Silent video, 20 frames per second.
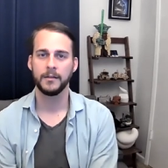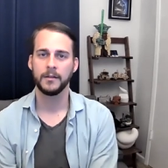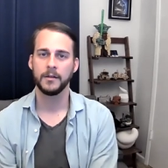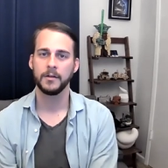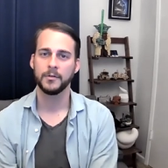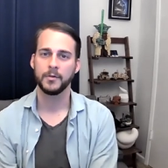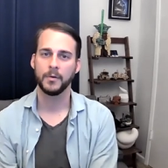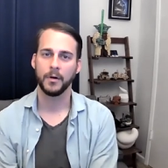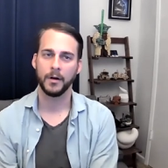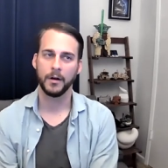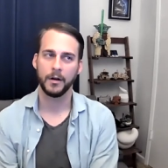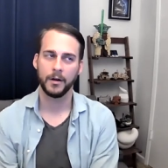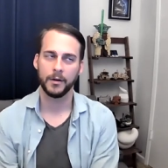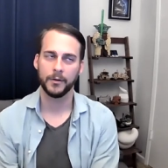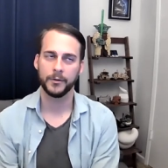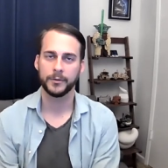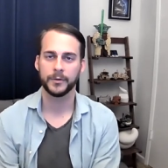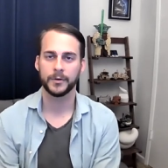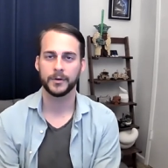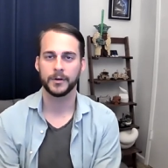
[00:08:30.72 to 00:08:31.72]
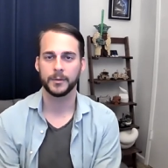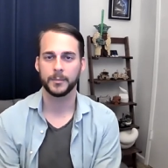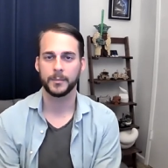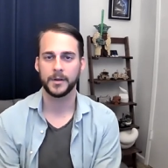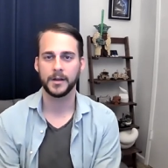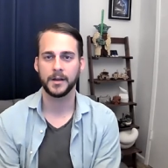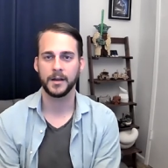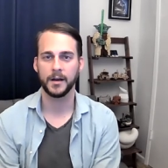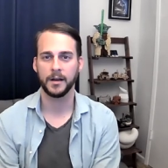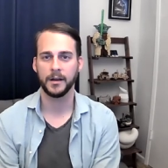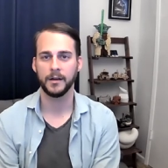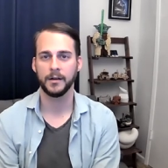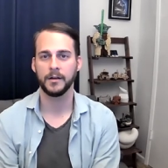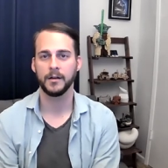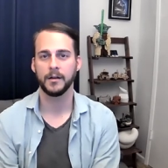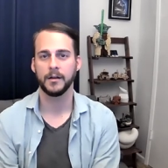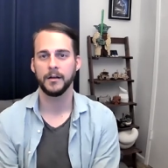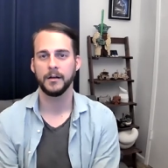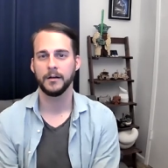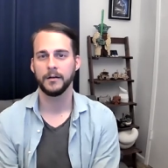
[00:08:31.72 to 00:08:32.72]
then you also are going to be
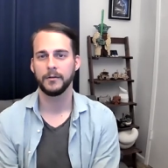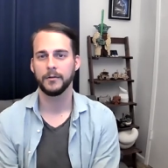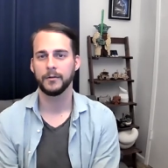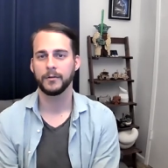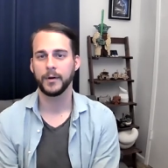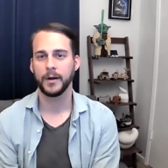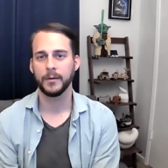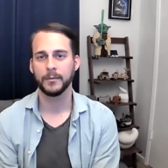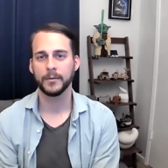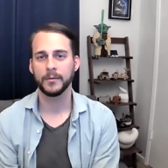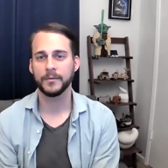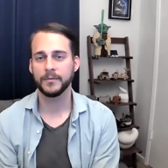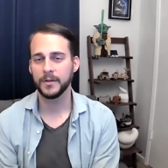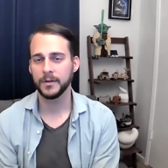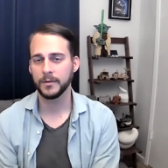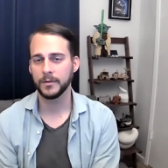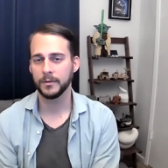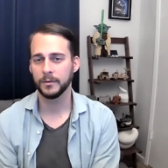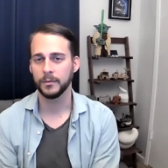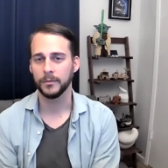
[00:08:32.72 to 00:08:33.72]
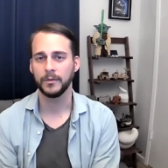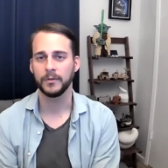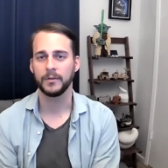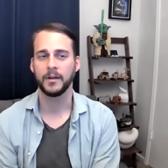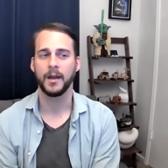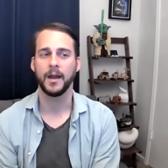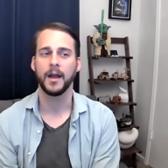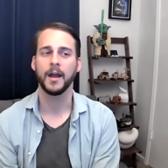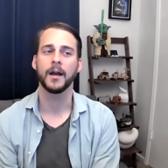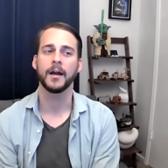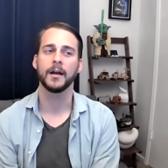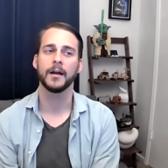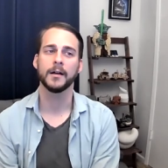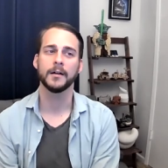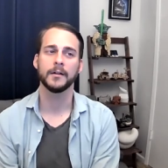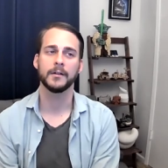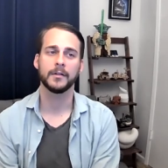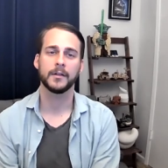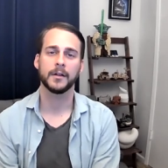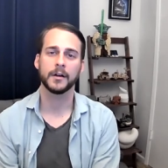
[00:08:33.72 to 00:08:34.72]
getting great reviews,
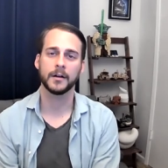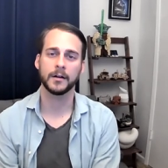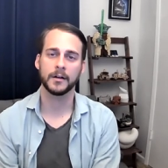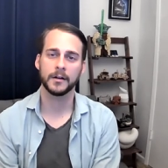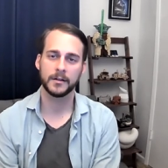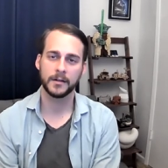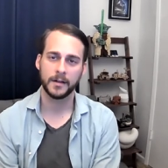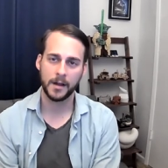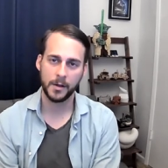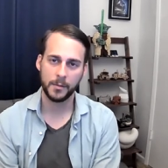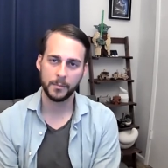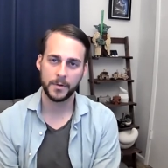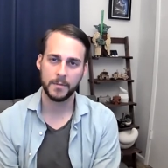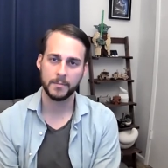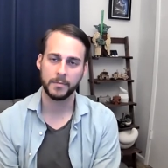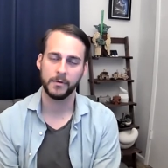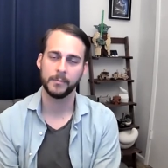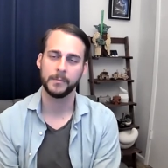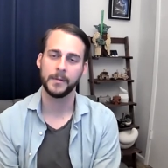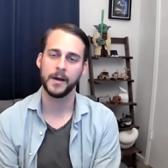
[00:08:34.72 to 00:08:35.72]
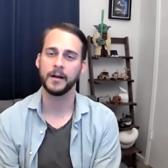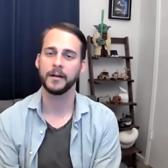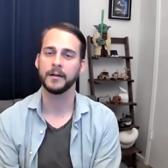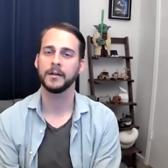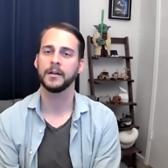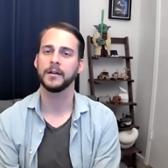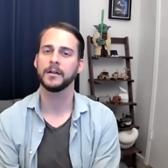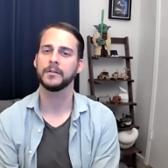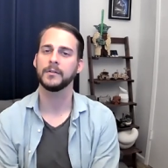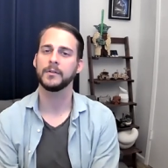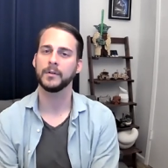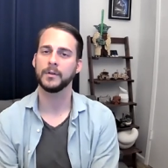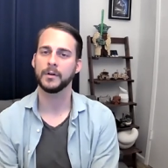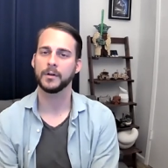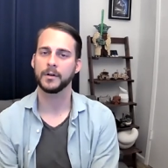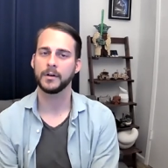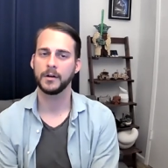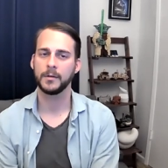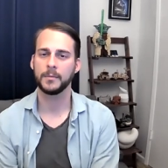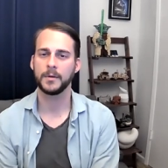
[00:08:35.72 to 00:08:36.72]
and they're going to tell people about it. And so
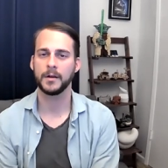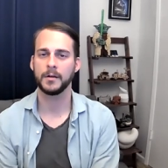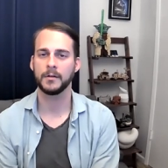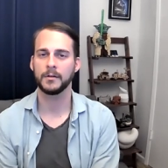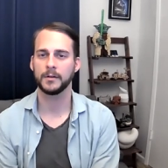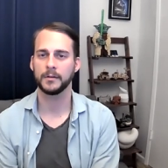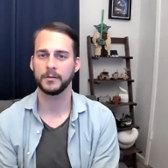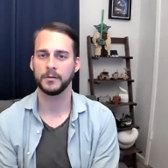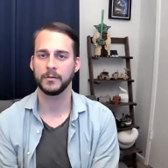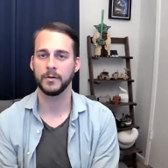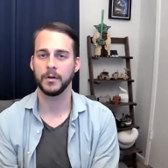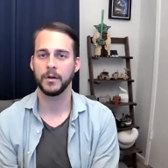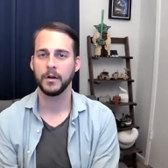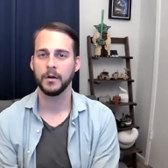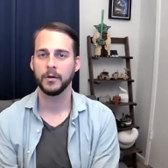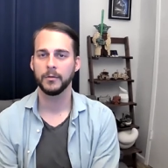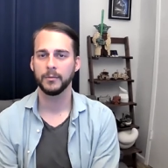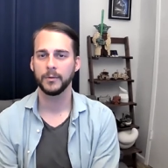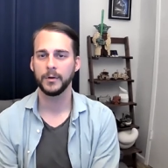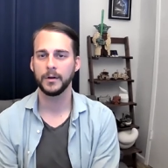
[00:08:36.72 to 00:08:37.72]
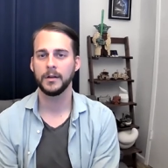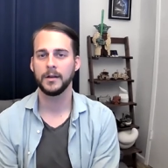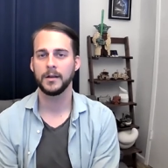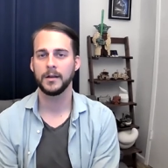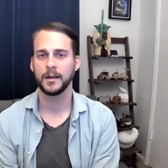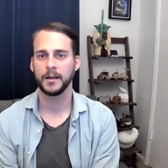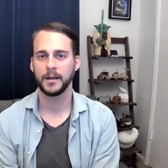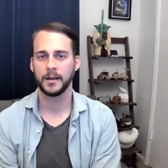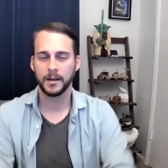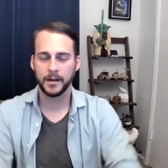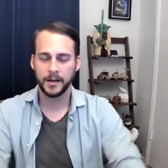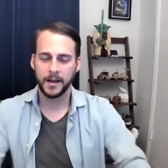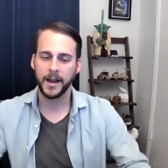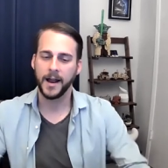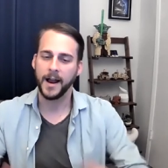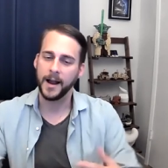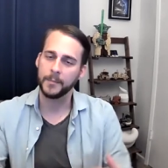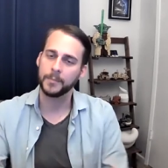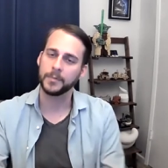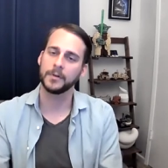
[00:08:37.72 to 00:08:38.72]
you're going to be able to really
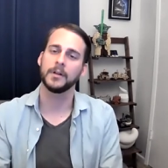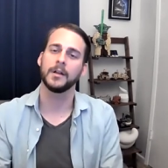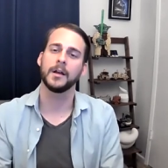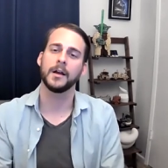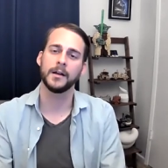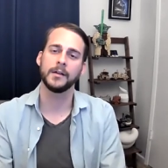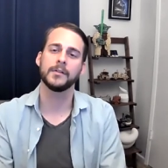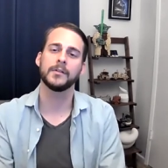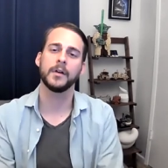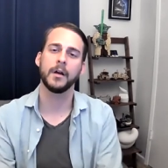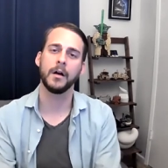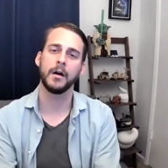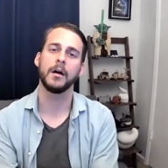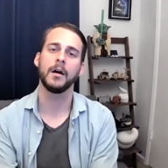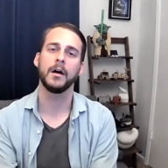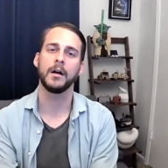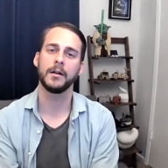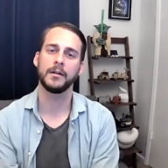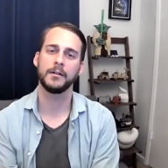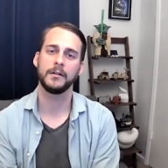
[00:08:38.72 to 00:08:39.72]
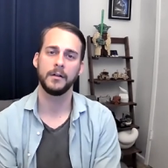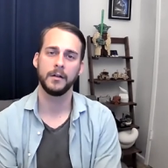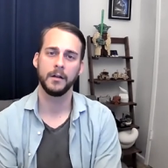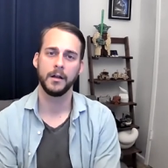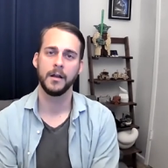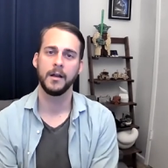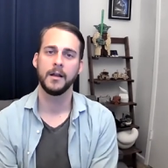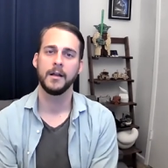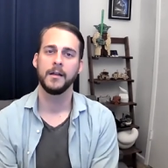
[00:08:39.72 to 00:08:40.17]
capitalize on